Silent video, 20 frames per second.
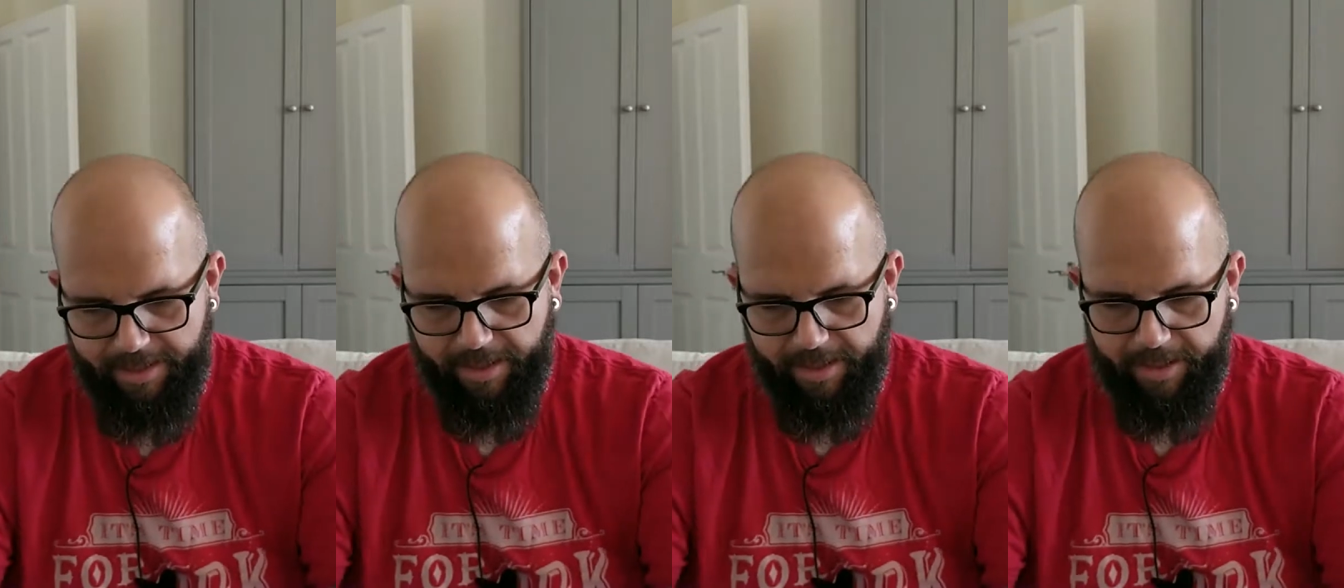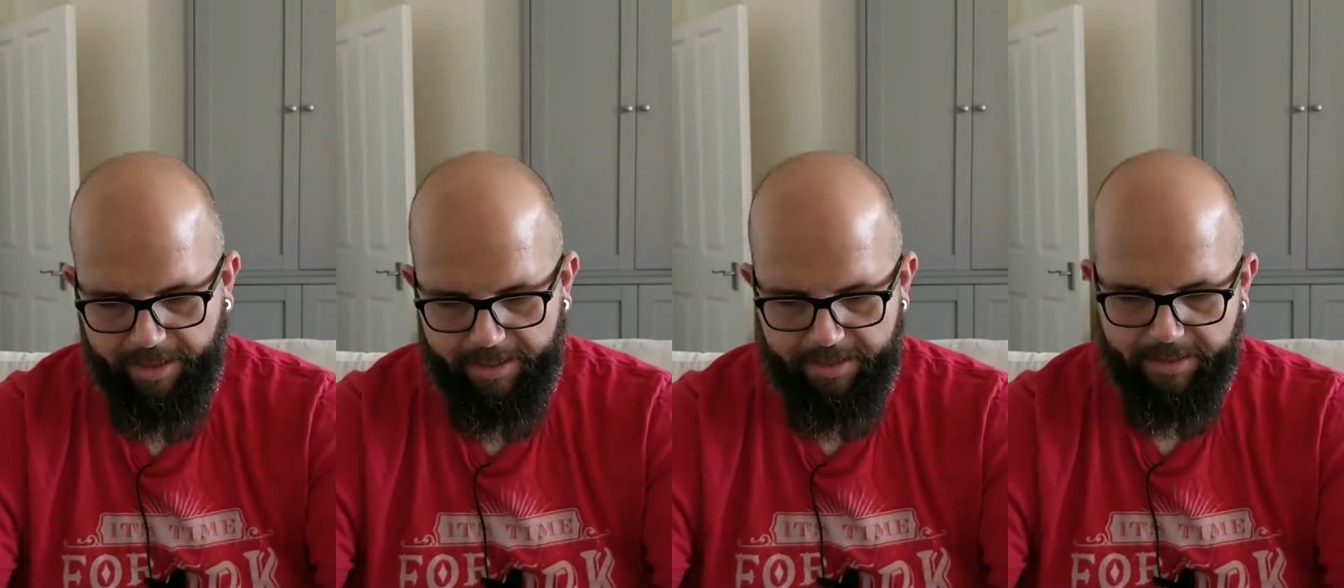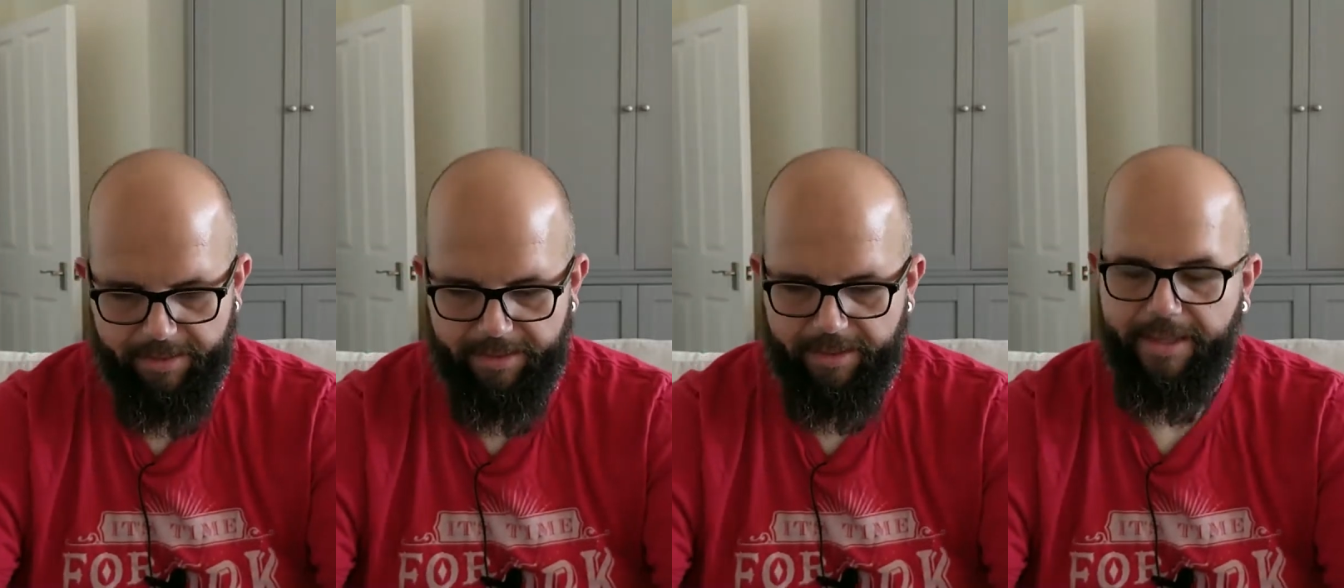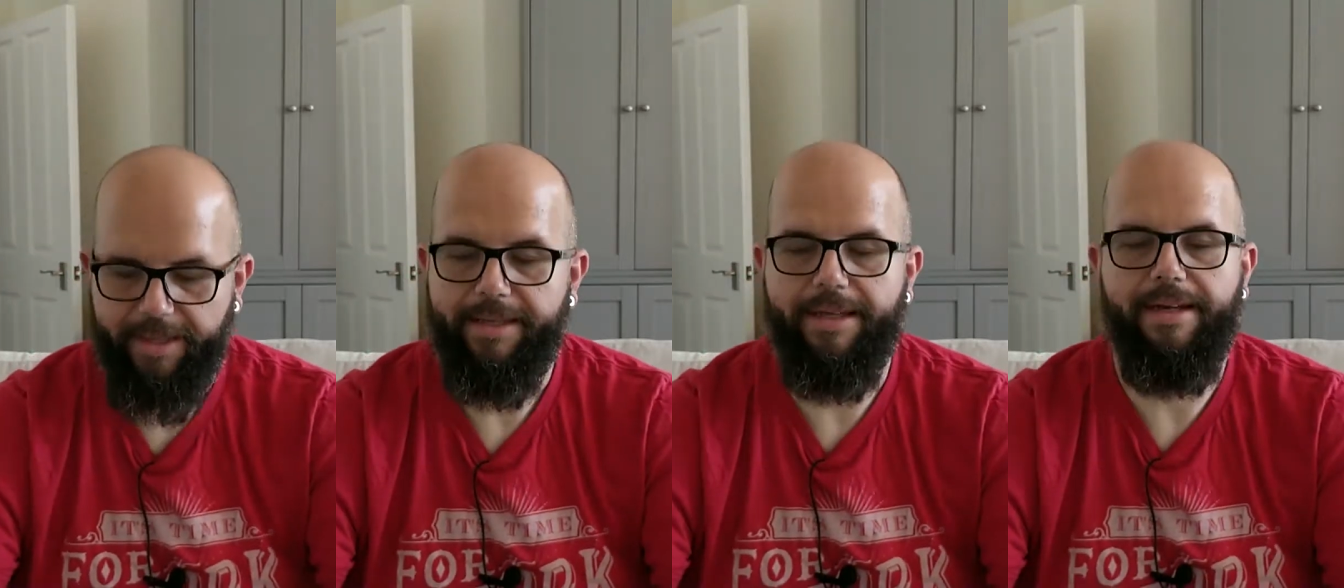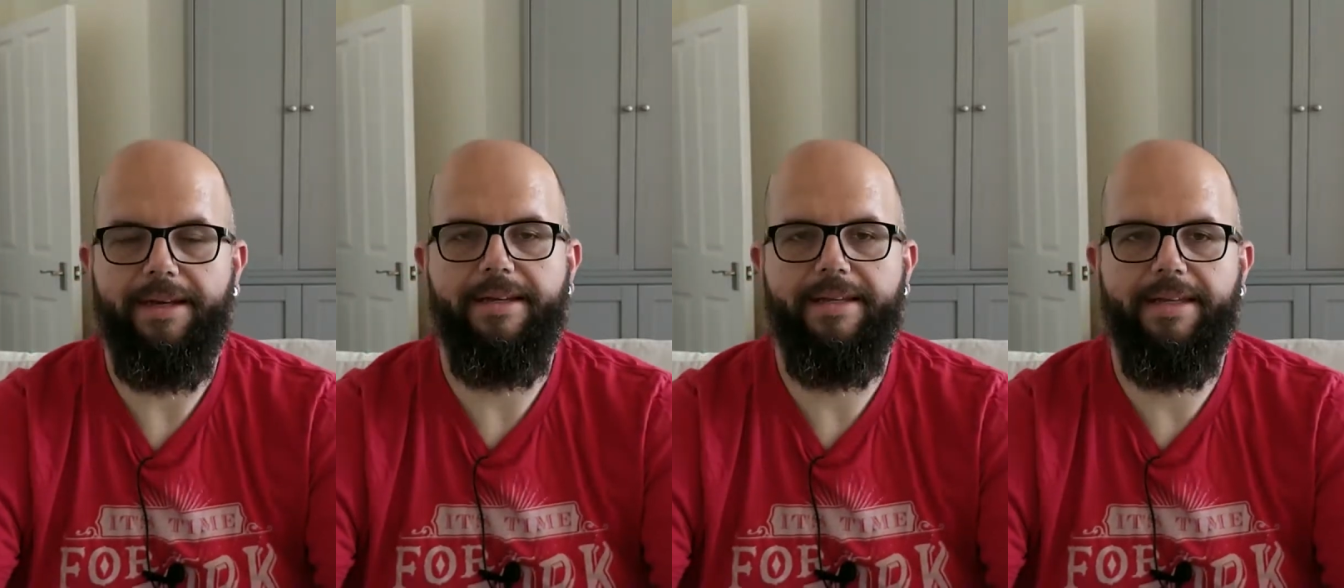I look
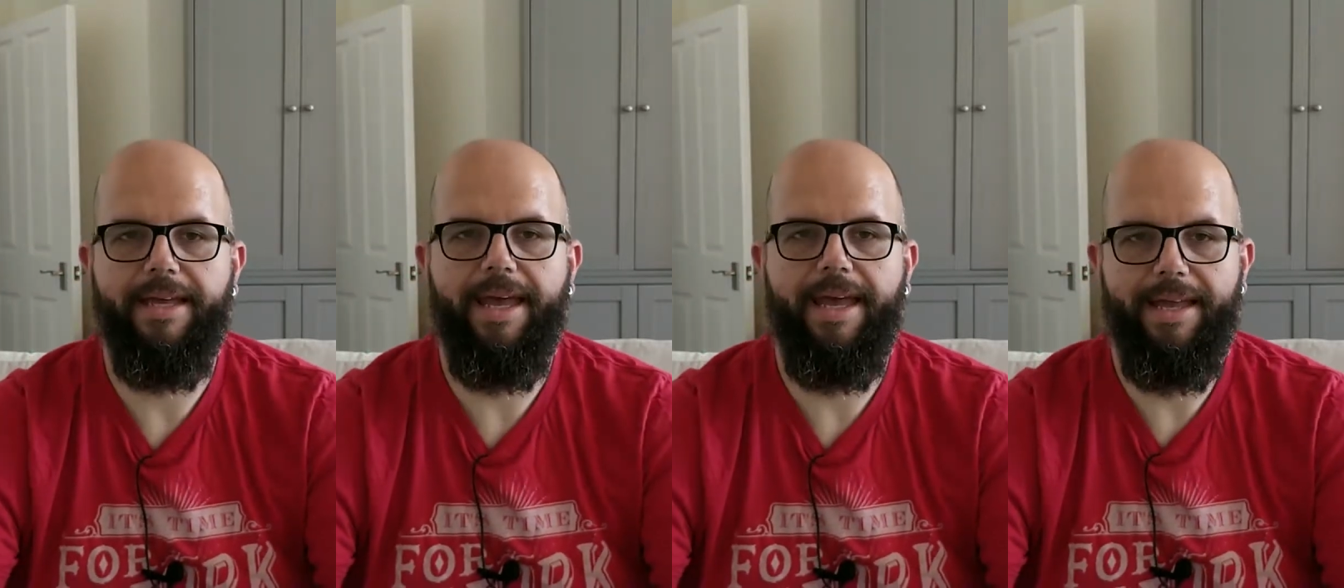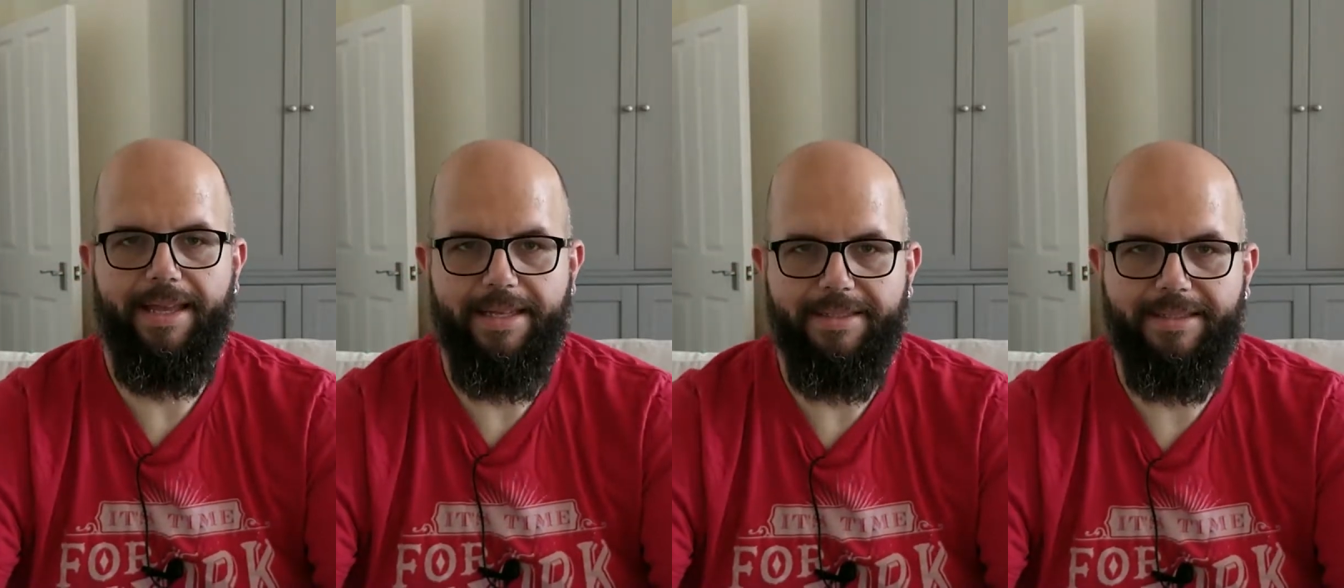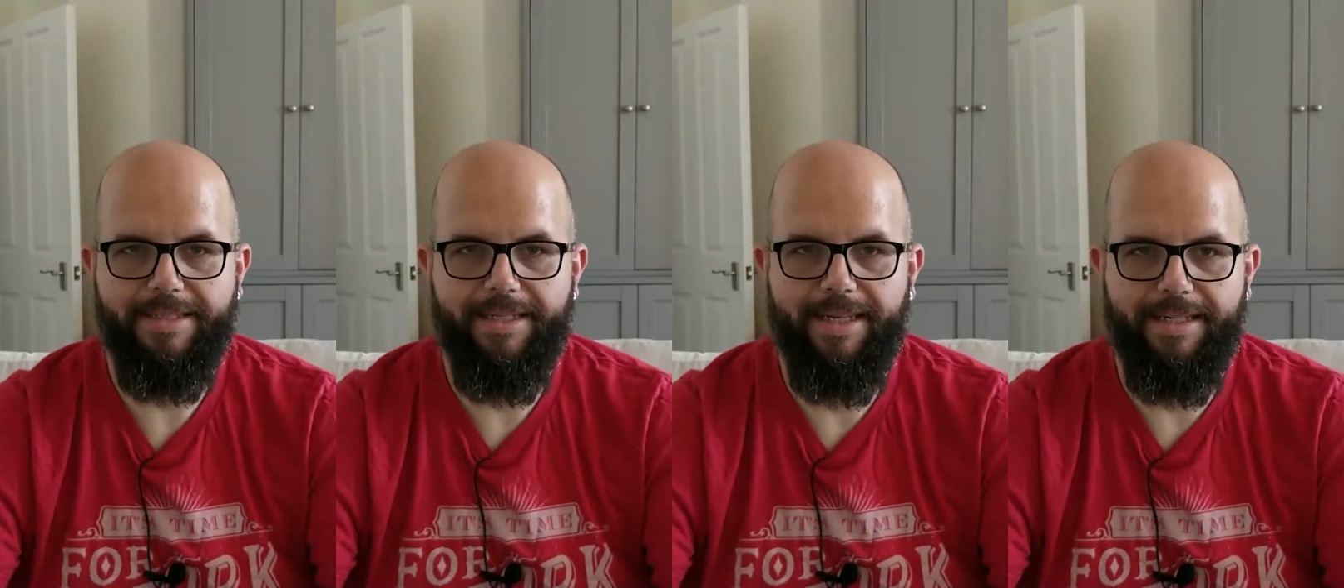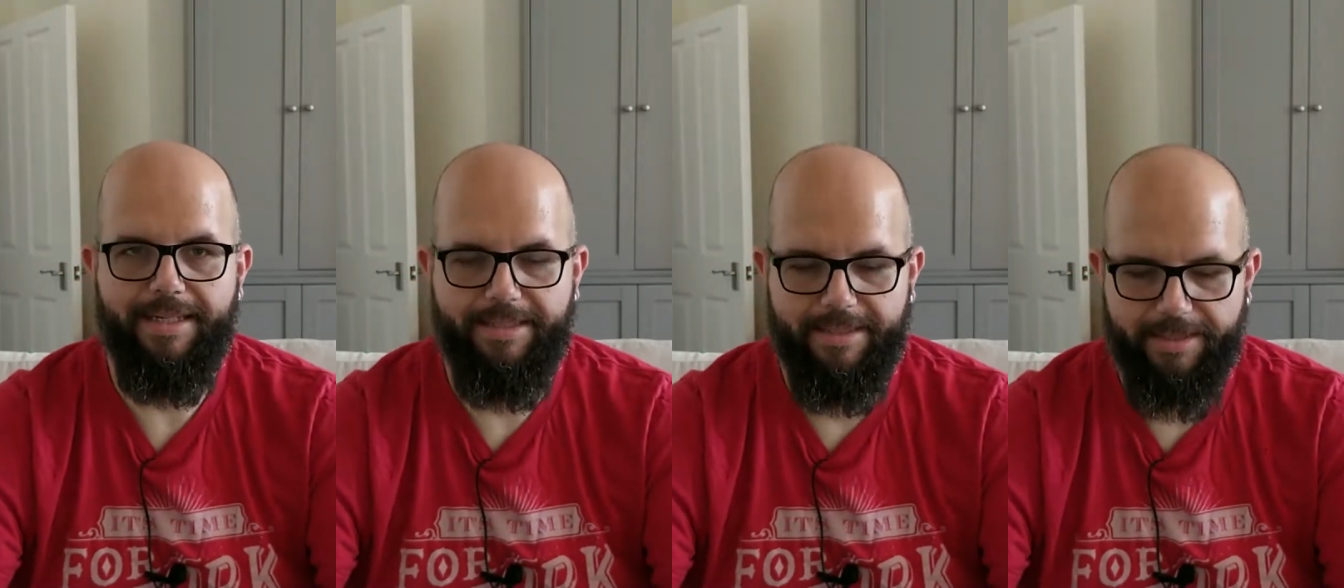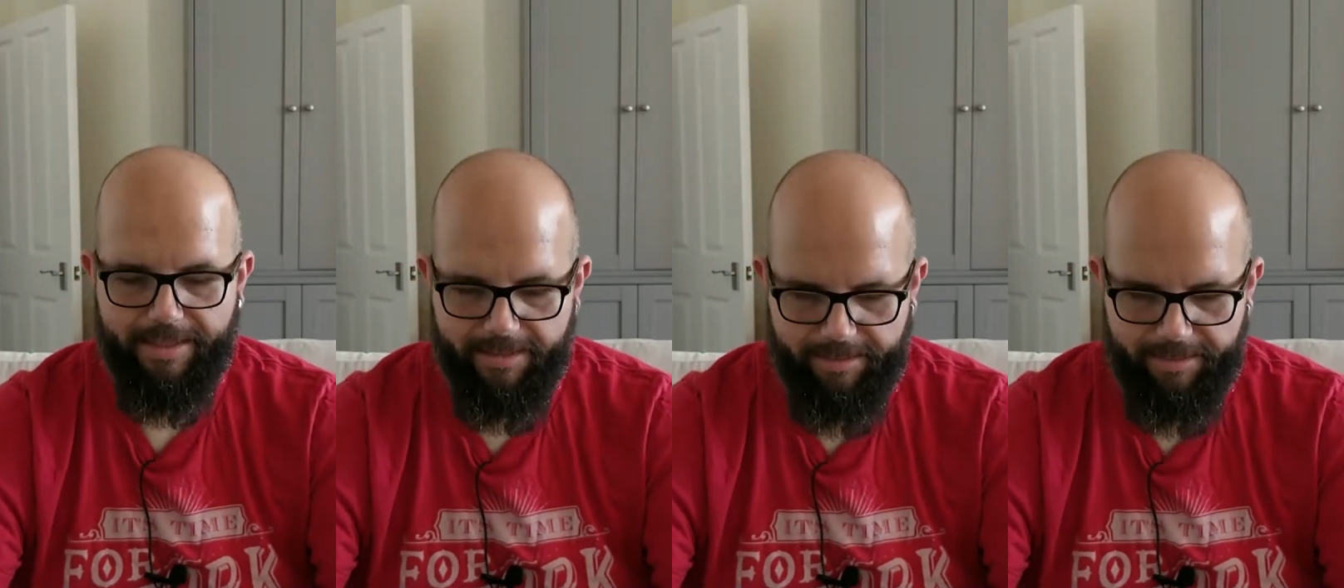like I can taste.